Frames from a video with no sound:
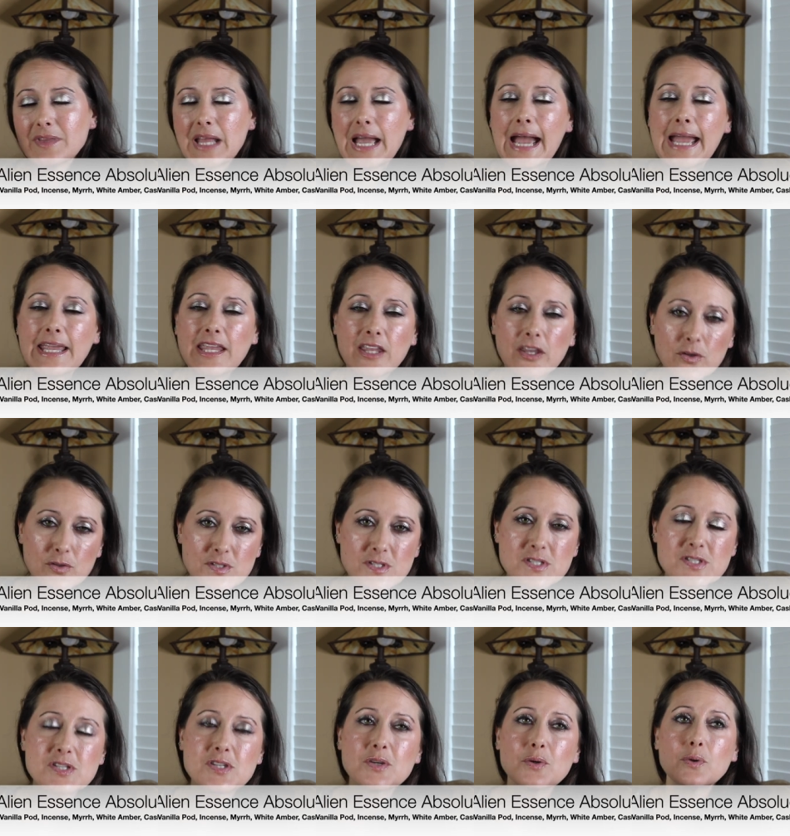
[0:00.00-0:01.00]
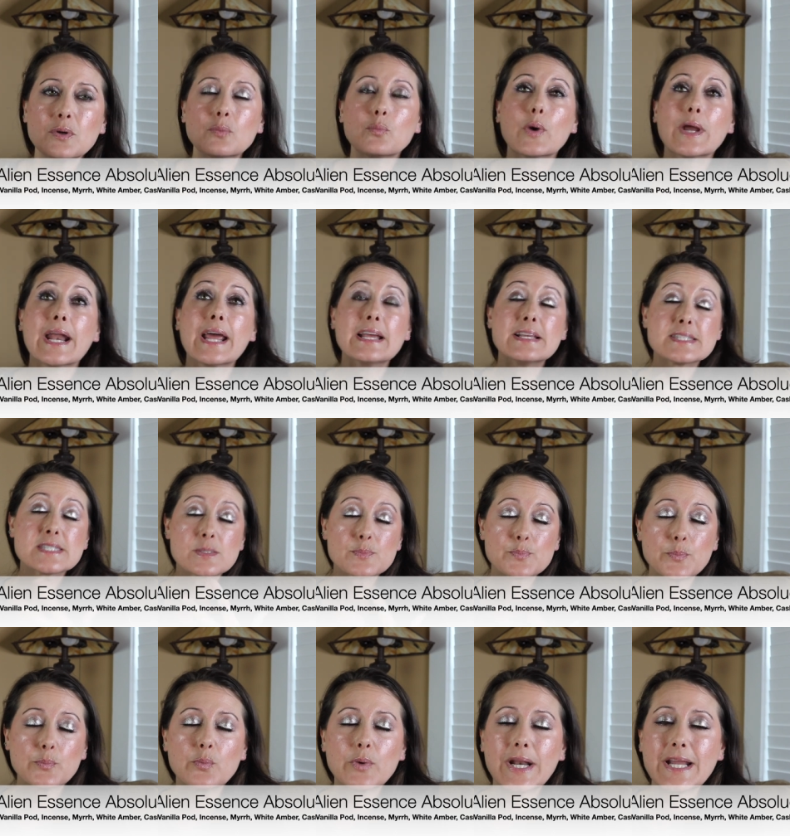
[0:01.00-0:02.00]
I used to, when I,
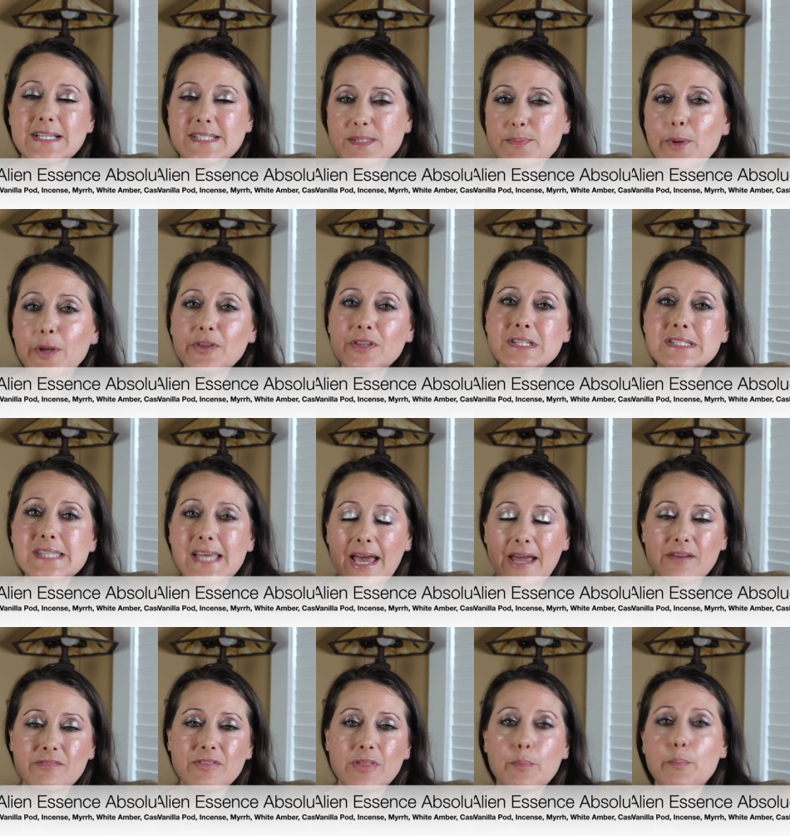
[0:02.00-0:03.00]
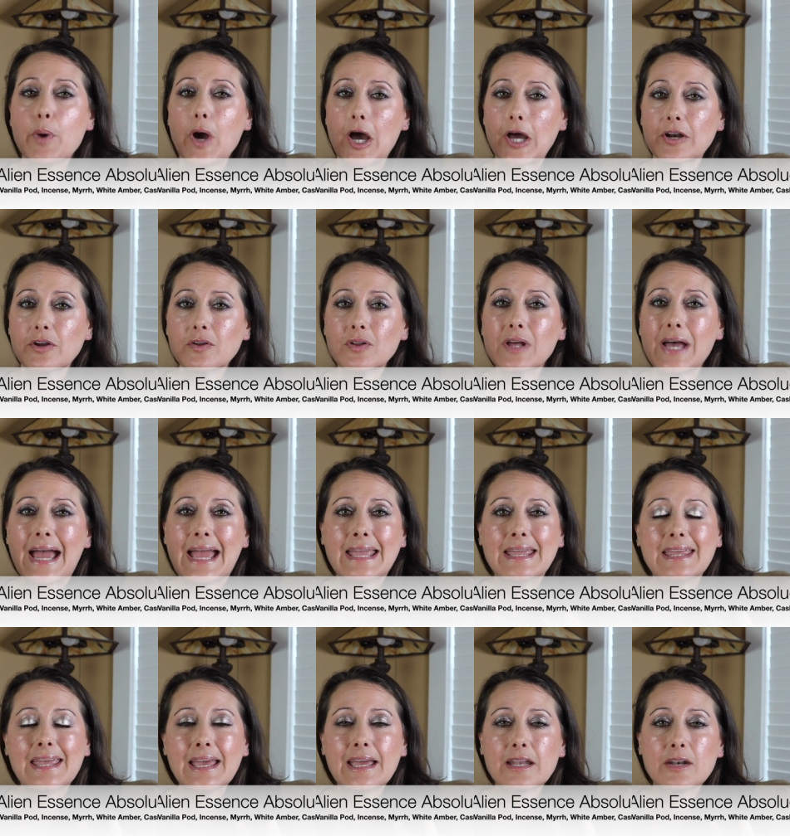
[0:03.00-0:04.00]
when I smell this out of the bottle, I
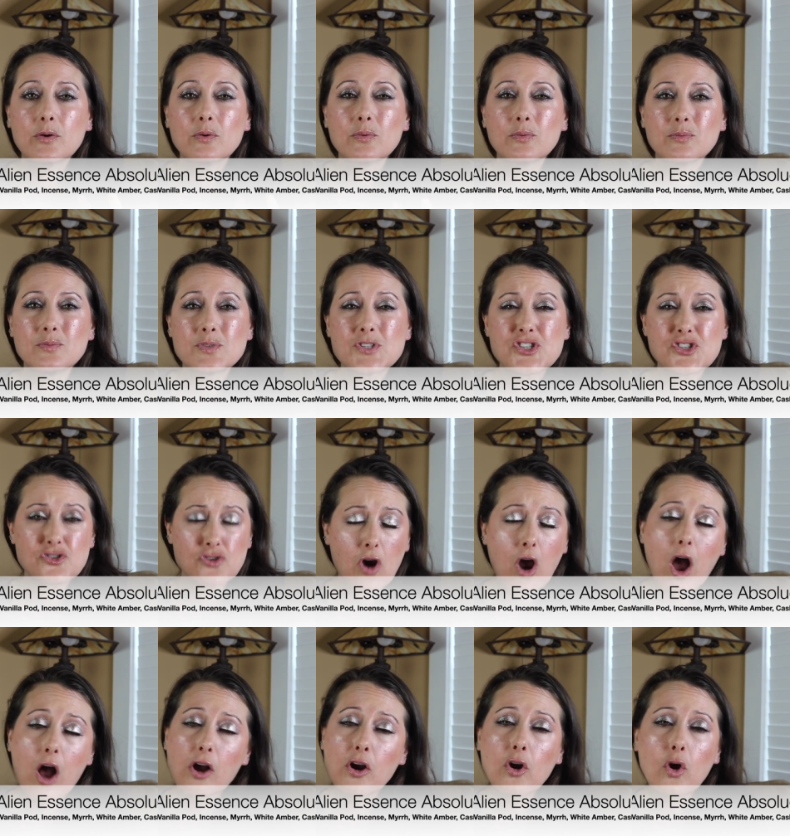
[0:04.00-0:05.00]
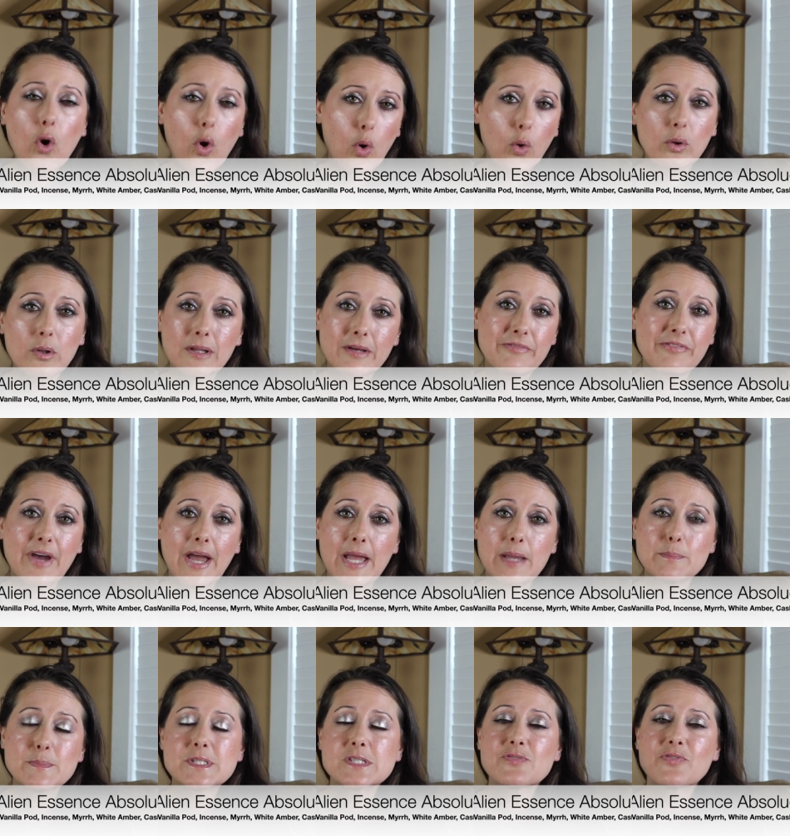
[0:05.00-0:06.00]
get strong cola
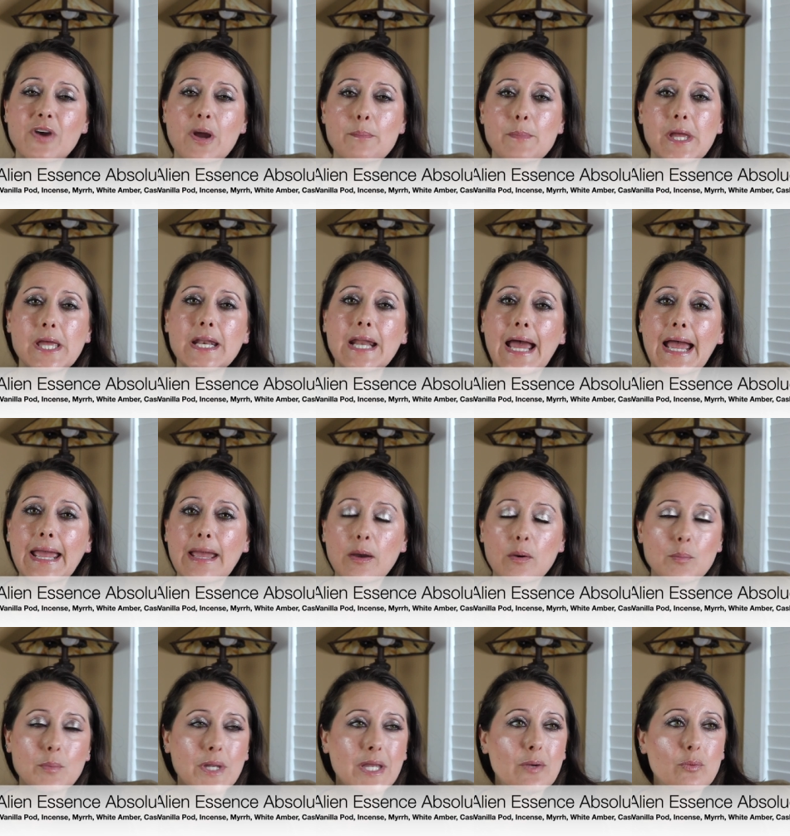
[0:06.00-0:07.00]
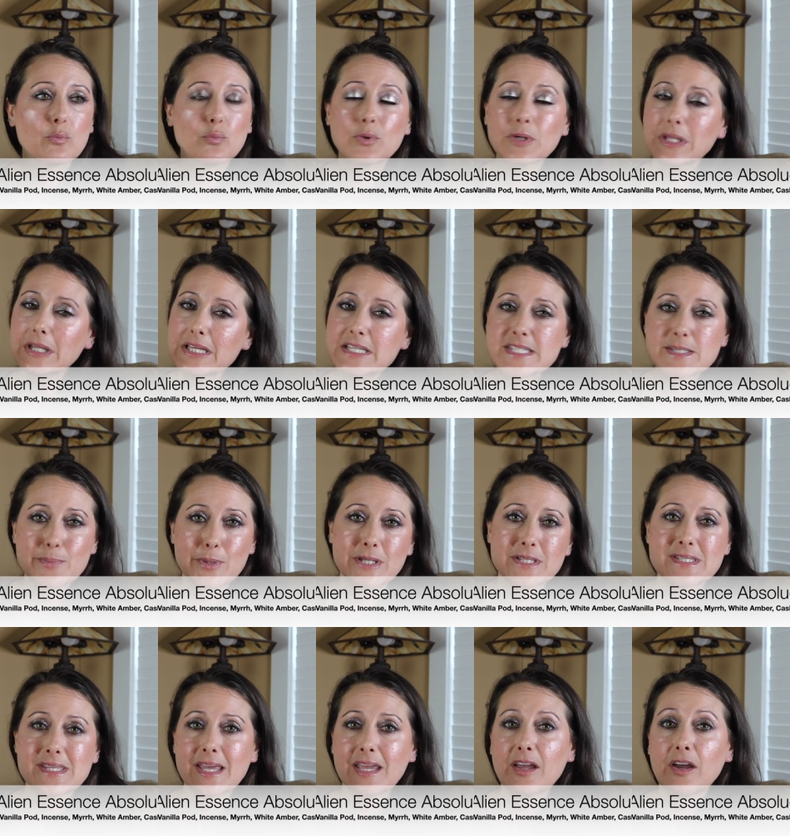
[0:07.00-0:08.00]
vibes from it. I um, It really
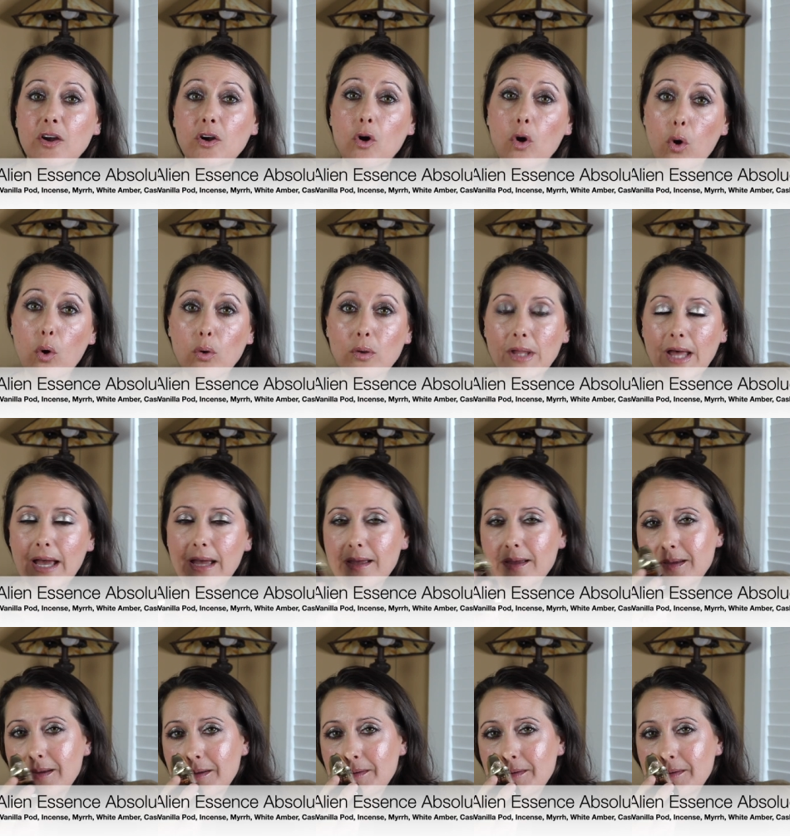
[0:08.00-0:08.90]
smells like a cola,